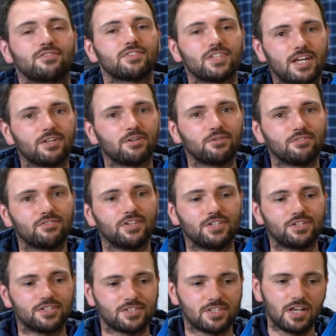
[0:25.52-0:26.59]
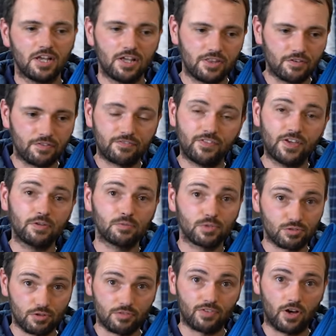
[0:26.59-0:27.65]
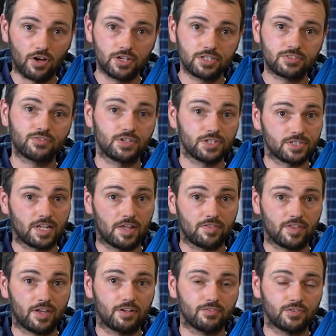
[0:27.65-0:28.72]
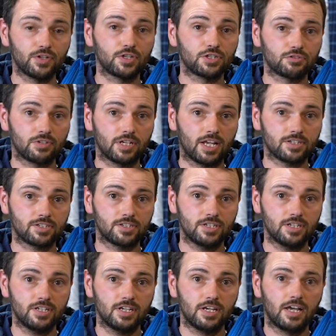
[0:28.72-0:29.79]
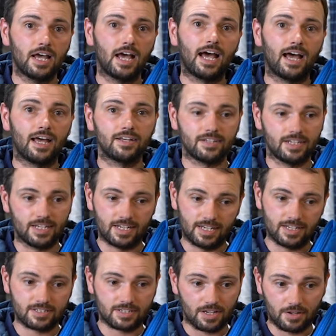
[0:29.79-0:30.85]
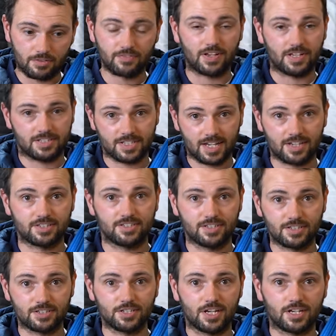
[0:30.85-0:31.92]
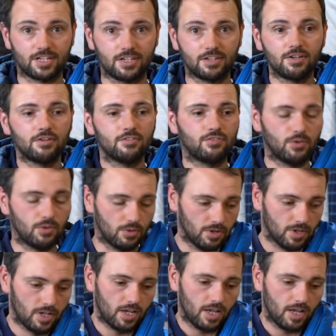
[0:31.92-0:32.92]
of technical features. The fit was revised for its 10th anniversary last year, and it is a fantastic jacket for